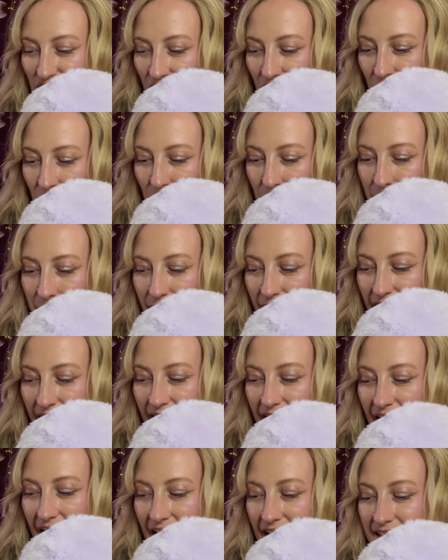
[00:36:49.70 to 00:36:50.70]
up, I
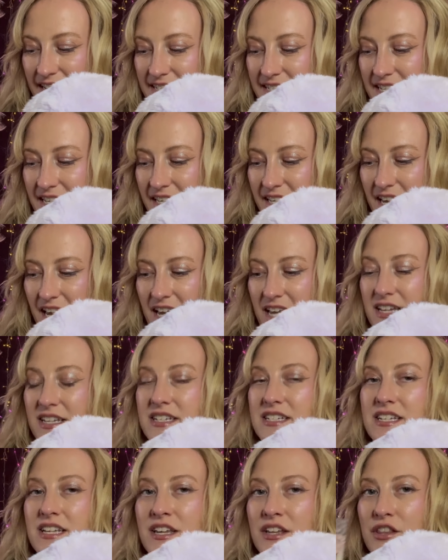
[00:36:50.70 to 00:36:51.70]
had to
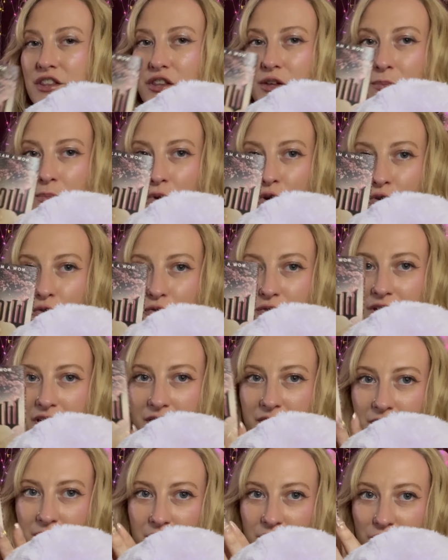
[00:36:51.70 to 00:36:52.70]
get the
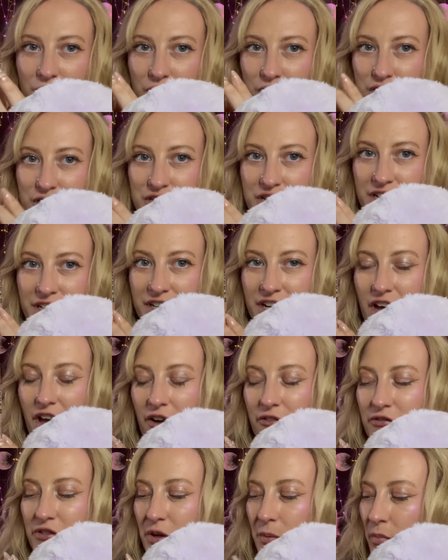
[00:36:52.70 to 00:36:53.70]
movie version
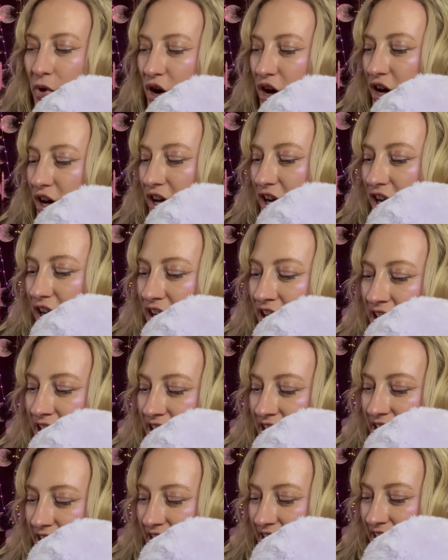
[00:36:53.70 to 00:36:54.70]
of the book.
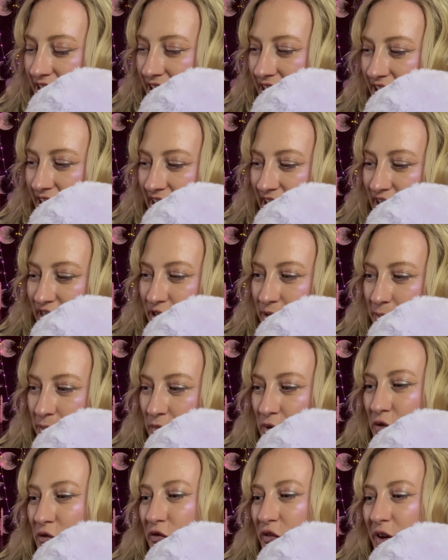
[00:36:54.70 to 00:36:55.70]
The
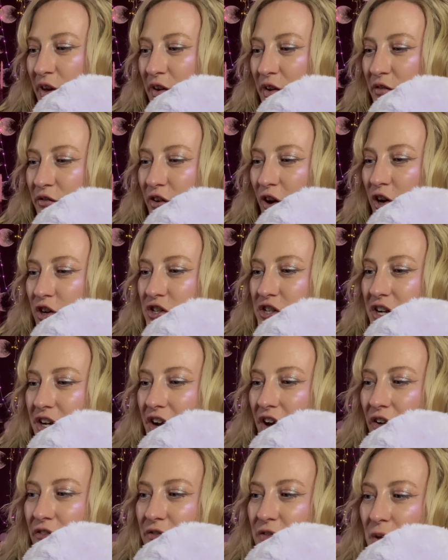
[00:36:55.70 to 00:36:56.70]
movie version
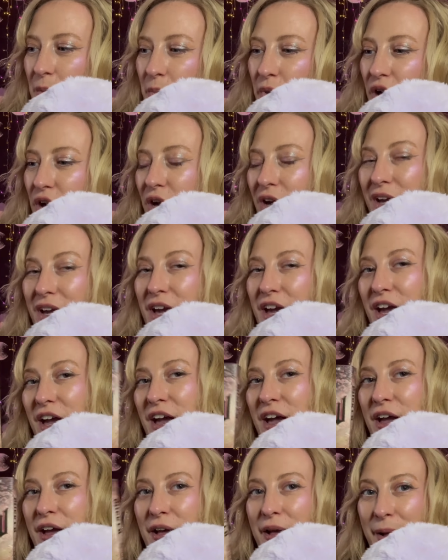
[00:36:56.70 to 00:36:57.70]
of the book.
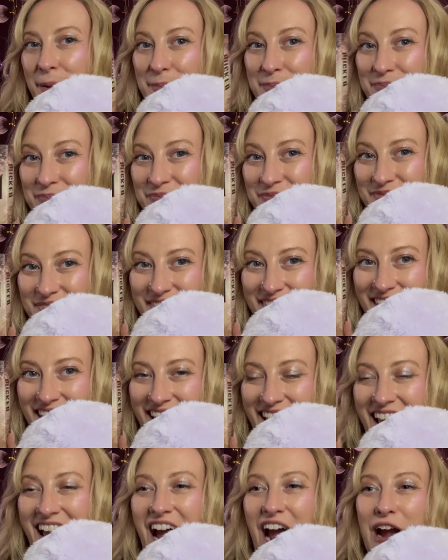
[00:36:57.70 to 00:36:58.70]

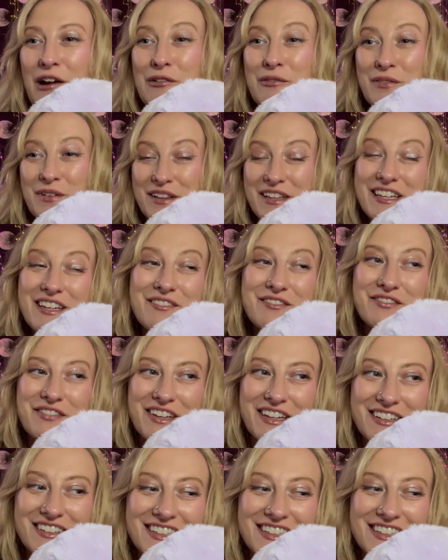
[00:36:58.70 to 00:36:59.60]
I really feel